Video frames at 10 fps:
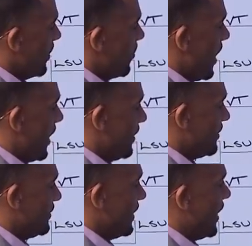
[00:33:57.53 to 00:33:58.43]
White,
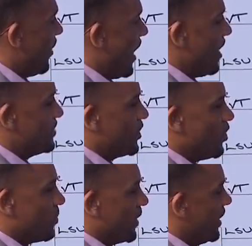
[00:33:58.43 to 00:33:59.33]
you know, obviously
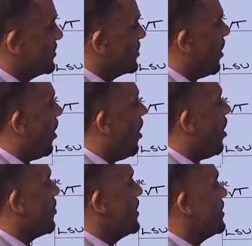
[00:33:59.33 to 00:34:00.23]
going up against
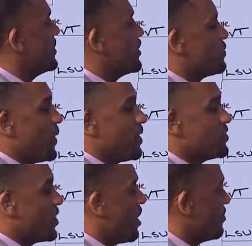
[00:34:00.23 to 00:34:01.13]
all these
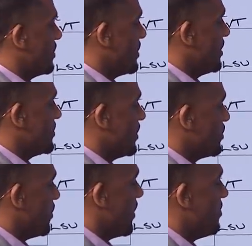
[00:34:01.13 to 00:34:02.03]
experienced guards with Tennessee is
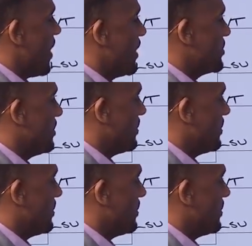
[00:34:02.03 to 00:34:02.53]
going to be a matchup.